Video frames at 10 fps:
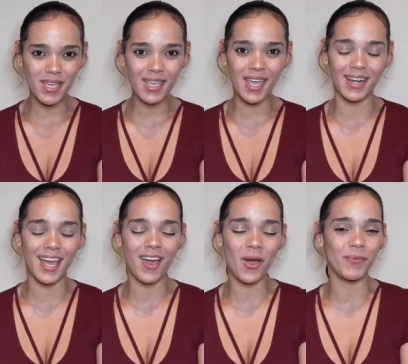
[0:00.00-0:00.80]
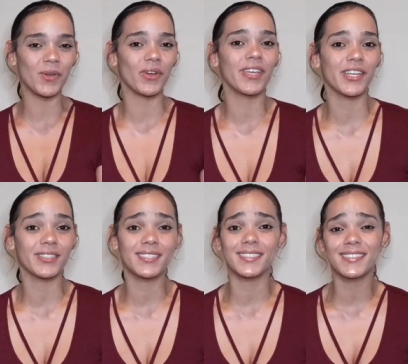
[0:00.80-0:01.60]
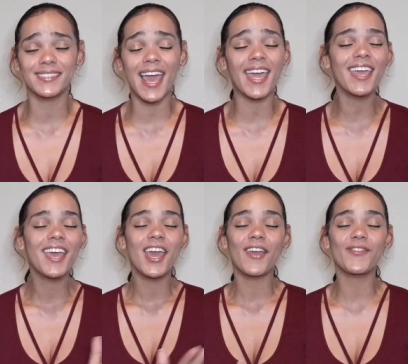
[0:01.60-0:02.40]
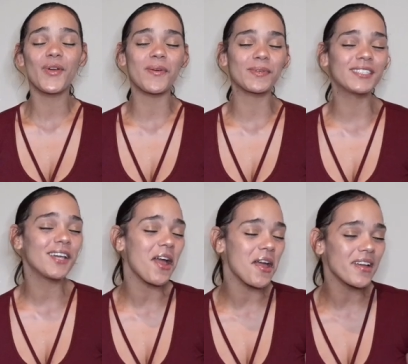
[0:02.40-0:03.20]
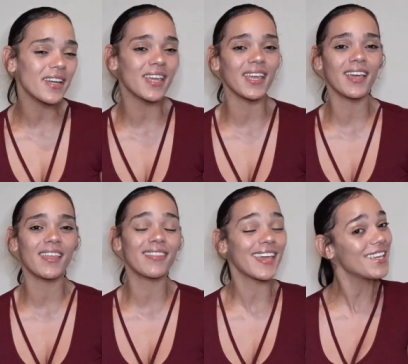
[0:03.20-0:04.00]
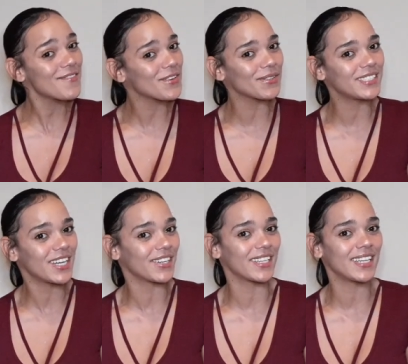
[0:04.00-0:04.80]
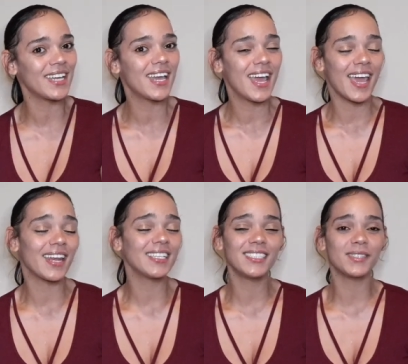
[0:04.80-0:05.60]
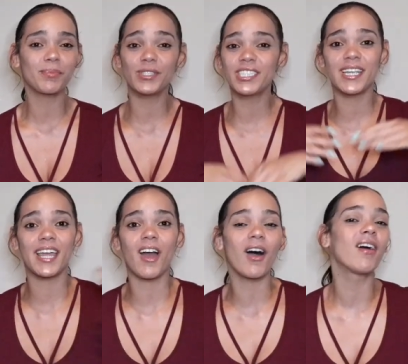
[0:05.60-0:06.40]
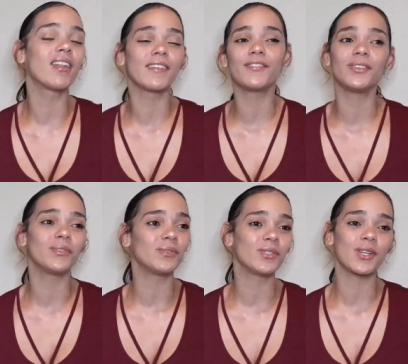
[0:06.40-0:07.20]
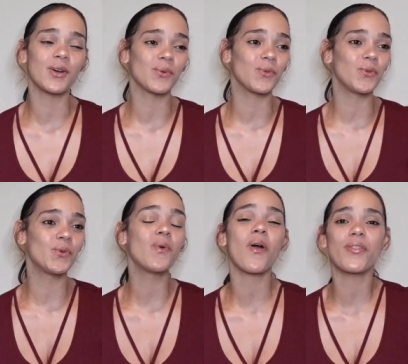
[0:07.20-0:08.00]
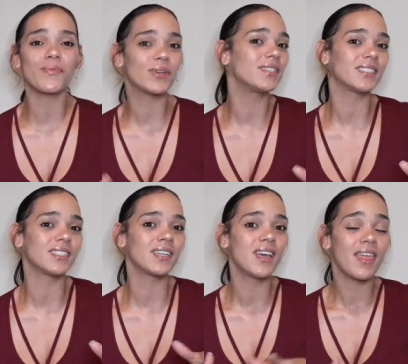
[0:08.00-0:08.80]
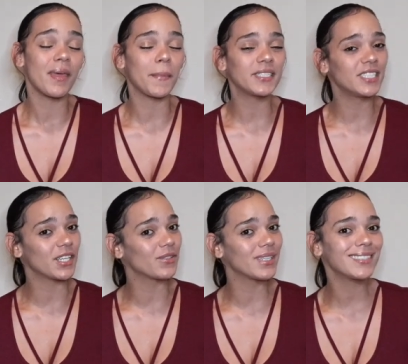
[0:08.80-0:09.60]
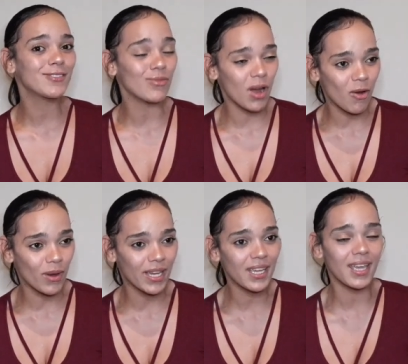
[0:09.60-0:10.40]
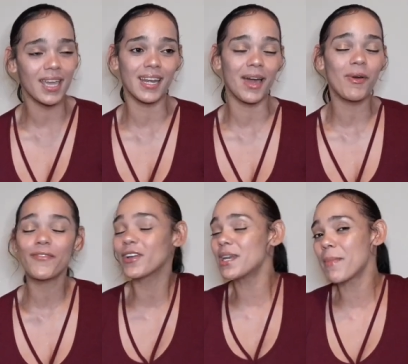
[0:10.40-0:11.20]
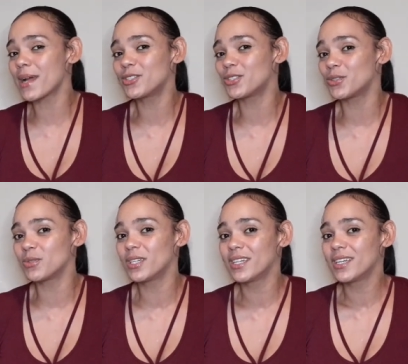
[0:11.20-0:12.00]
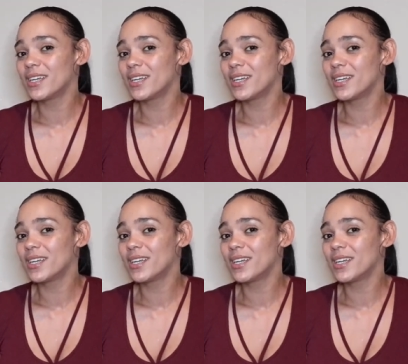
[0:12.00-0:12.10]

me, and I hope you are here to stay. If you are returning, thank you for returning. And I just appreciate all of you. You know, you are the reason that my channel is growing. And I won't forget about you